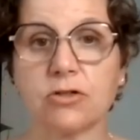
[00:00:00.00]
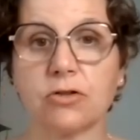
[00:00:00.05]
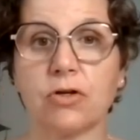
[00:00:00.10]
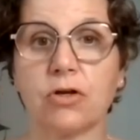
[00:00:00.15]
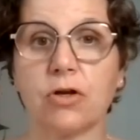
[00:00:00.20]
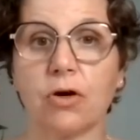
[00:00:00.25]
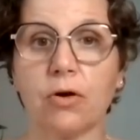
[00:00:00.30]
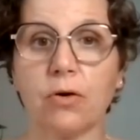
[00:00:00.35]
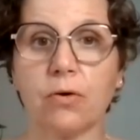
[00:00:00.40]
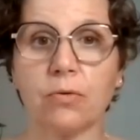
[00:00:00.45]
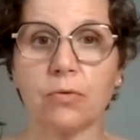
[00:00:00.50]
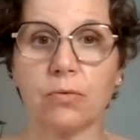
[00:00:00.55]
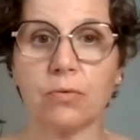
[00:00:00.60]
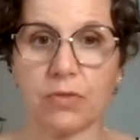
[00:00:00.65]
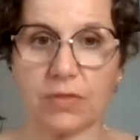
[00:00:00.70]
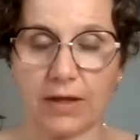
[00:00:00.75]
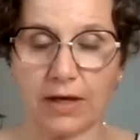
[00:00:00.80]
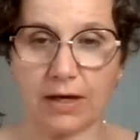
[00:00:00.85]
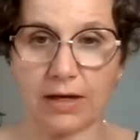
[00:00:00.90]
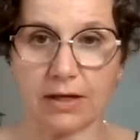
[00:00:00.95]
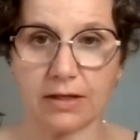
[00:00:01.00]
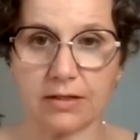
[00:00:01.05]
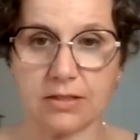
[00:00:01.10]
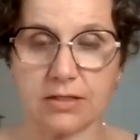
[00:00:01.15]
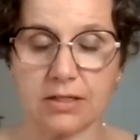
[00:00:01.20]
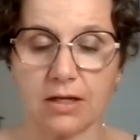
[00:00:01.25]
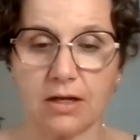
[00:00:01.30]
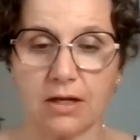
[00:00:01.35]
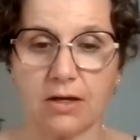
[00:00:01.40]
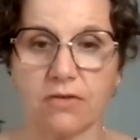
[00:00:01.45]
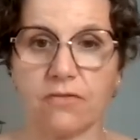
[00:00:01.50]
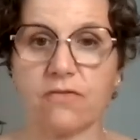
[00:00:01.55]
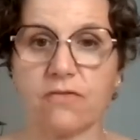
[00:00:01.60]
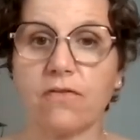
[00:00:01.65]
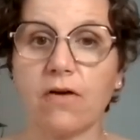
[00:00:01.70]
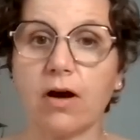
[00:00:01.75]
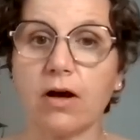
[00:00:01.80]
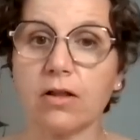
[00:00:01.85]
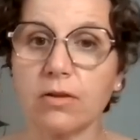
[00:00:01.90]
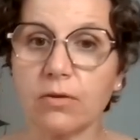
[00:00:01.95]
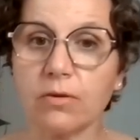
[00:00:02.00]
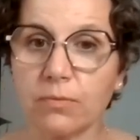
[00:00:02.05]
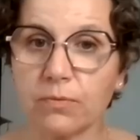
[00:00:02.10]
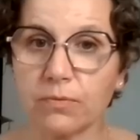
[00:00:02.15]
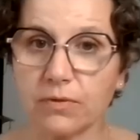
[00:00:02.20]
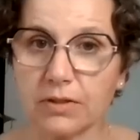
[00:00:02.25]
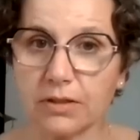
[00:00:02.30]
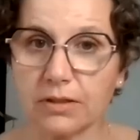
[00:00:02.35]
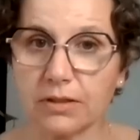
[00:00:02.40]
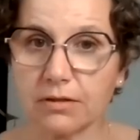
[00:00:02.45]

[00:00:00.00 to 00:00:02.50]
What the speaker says: or know that follow